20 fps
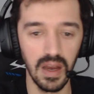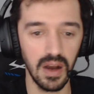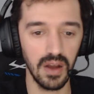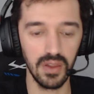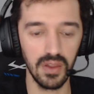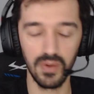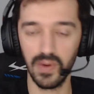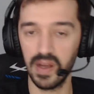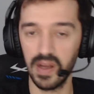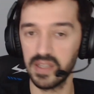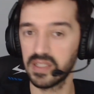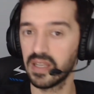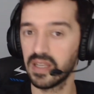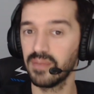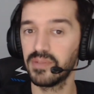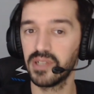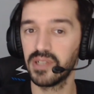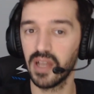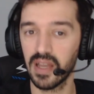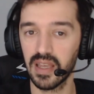Otherwise,
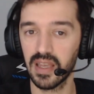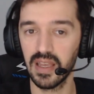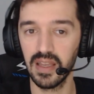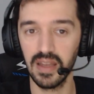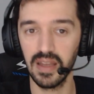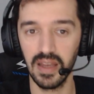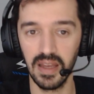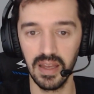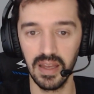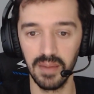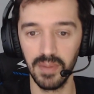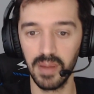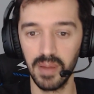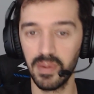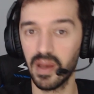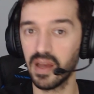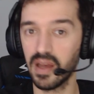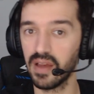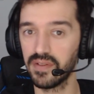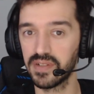keep checking.
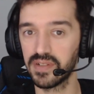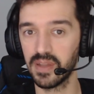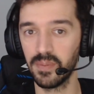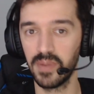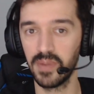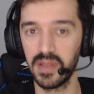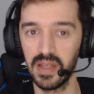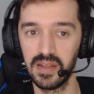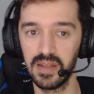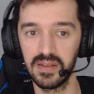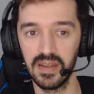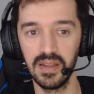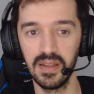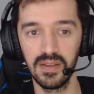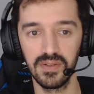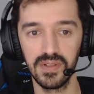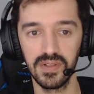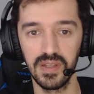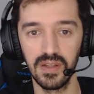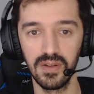Maybe I'll have something that's
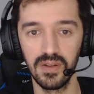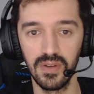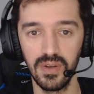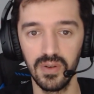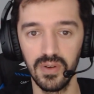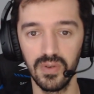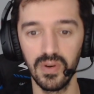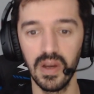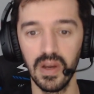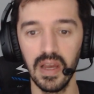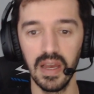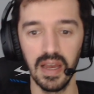interesting to you.